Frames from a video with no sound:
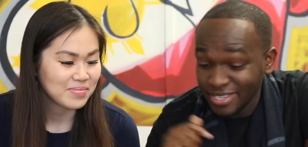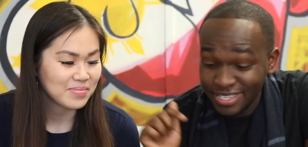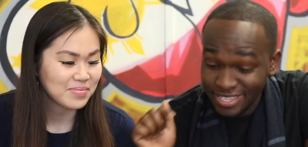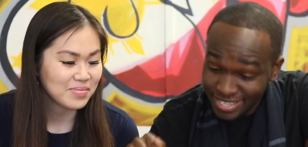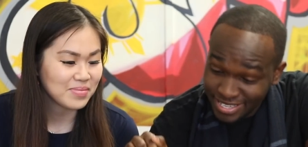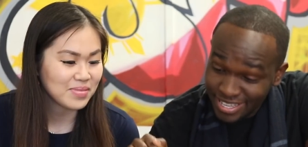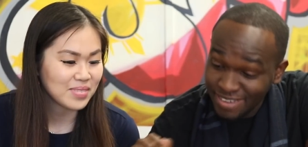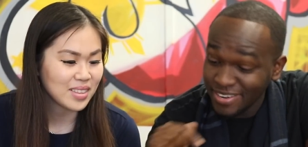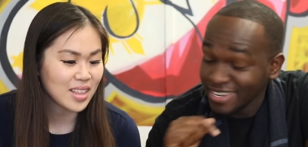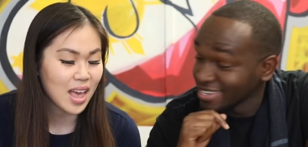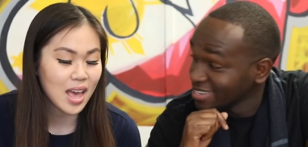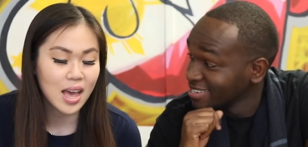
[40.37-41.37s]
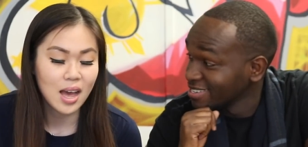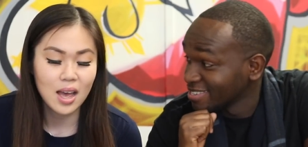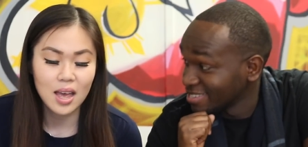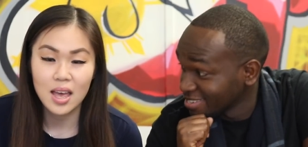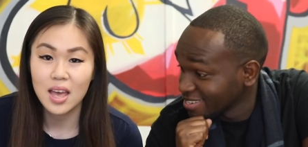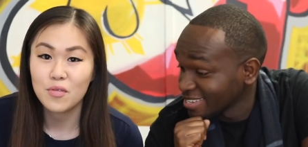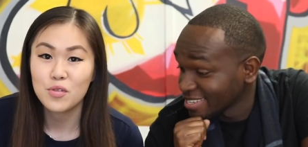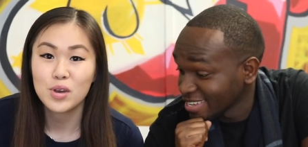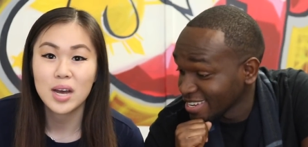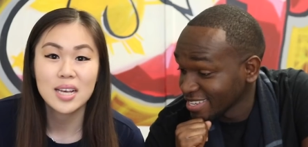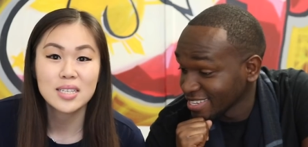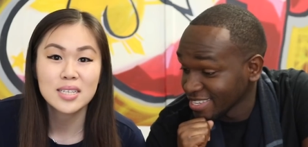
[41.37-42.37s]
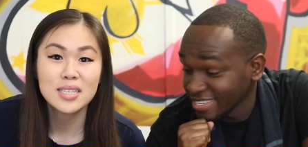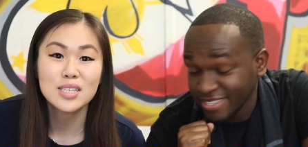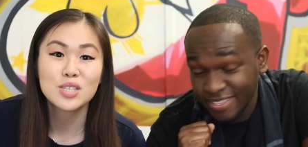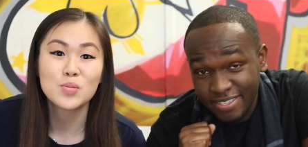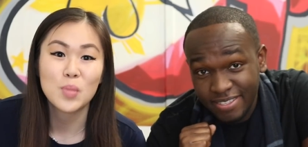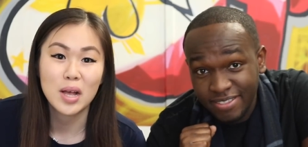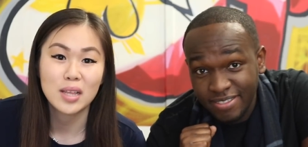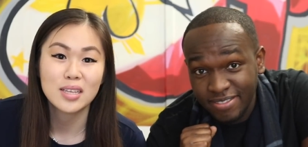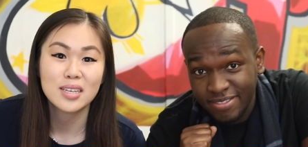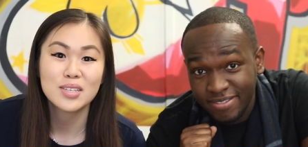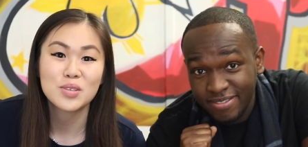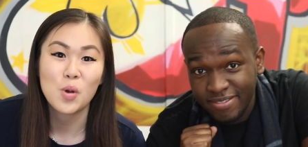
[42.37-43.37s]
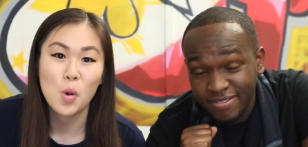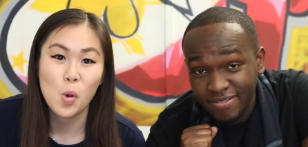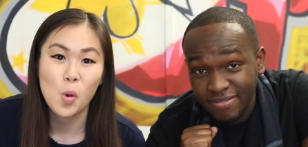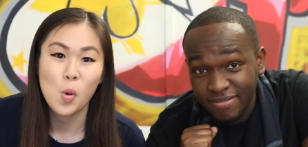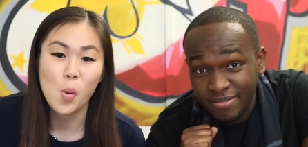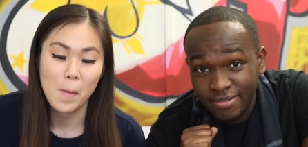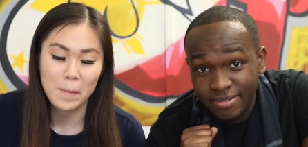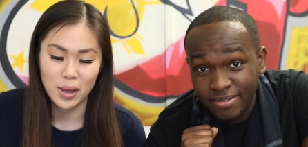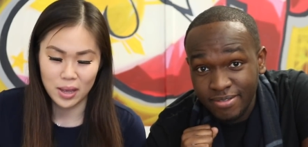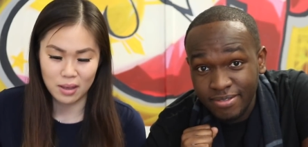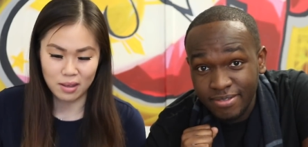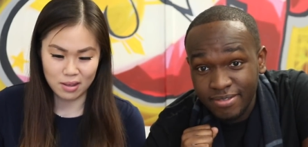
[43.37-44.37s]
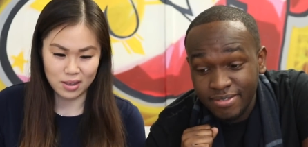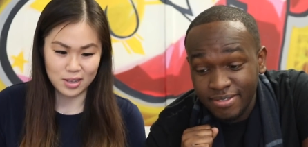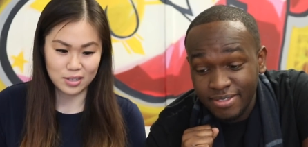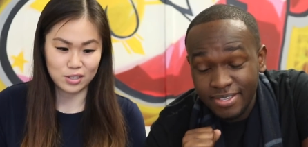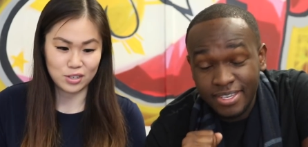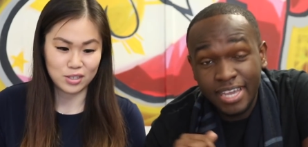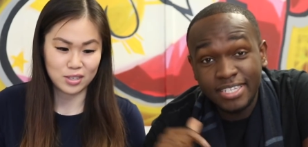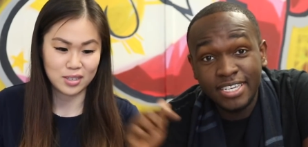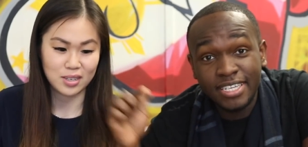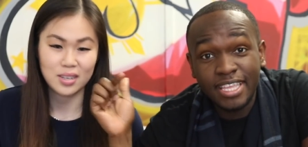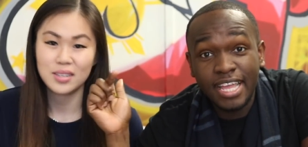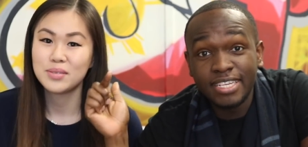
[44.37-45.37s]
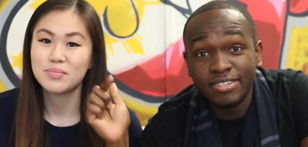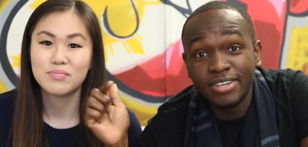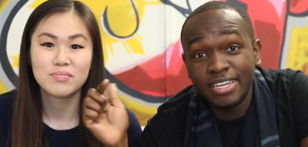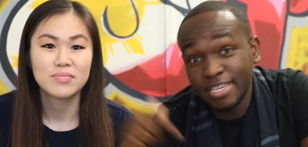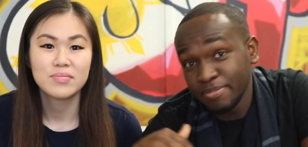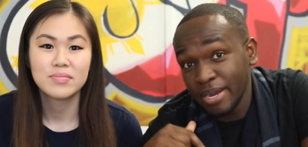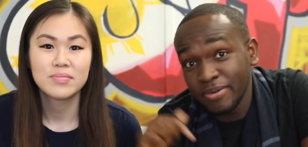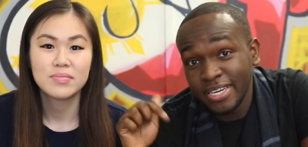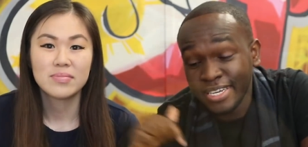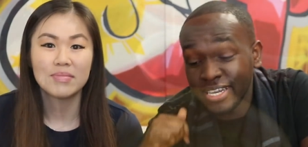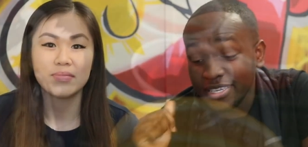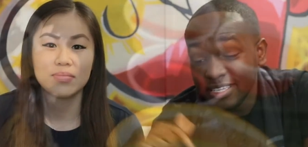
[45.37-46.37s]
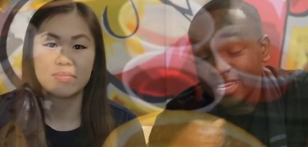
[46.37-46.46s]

Speaker 1: But this thing right here looks good if as hell. You heck. guys
Speaker 2: can smell this. Oh my gosh. Yeah,
Speaker 1: check that little clip out right now. Look